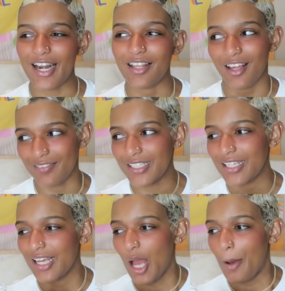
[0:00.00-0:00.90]
I love
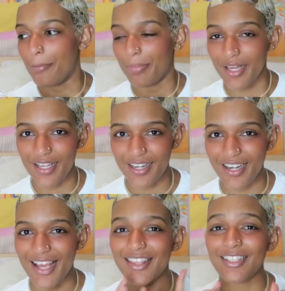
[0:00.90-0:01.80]
it, But
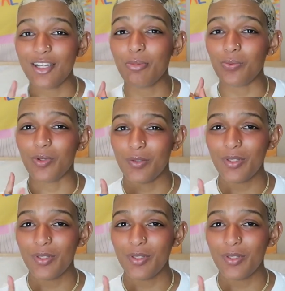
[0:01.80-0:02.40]
I think that'd be really,